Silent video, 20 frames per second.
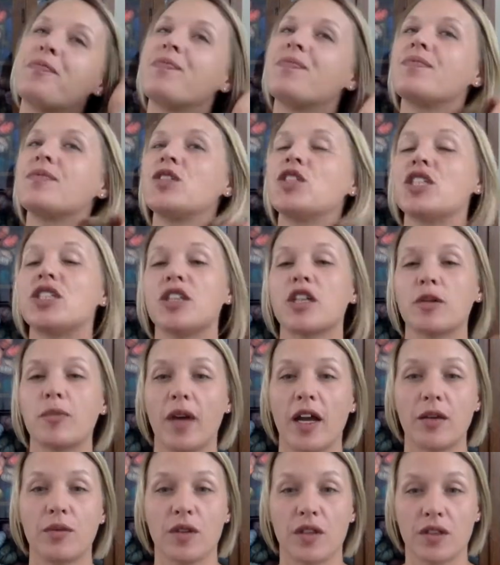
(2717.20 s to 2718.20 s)
she took
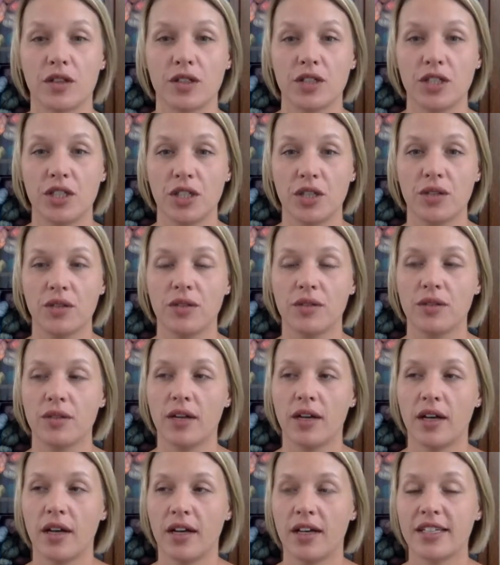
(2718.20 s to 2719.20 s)
mine with her too,
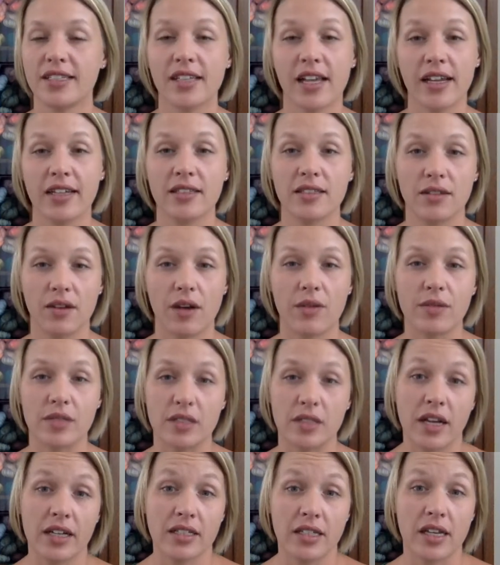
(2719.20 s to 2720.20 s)
because I
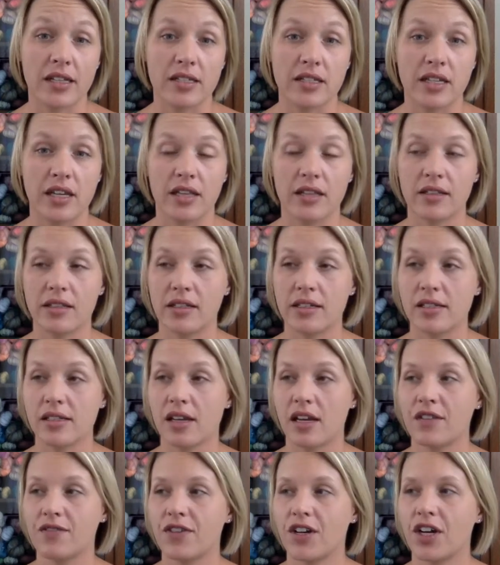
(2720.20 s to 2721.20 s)
test knit the
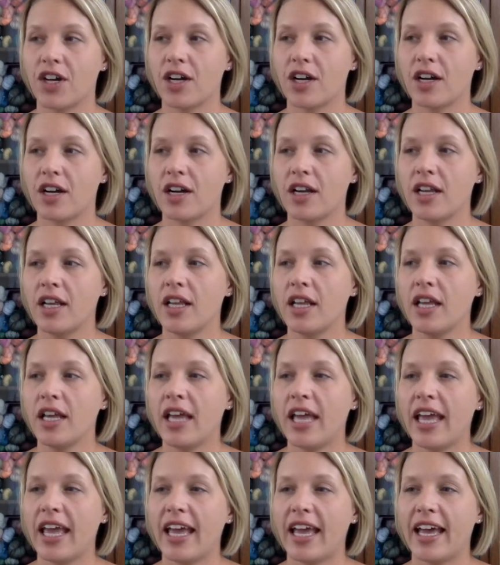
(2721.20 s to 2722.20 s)
design for her,
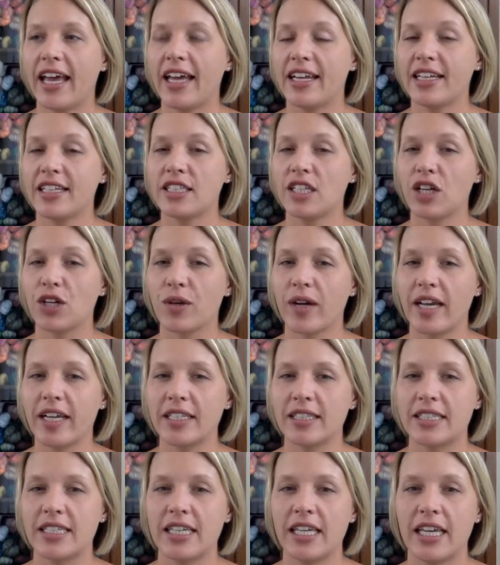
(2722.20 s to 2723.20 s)
and it's a great
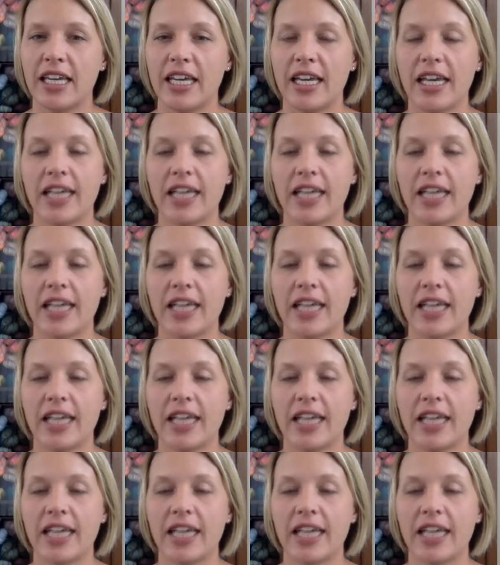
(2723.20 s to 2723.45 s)
tee.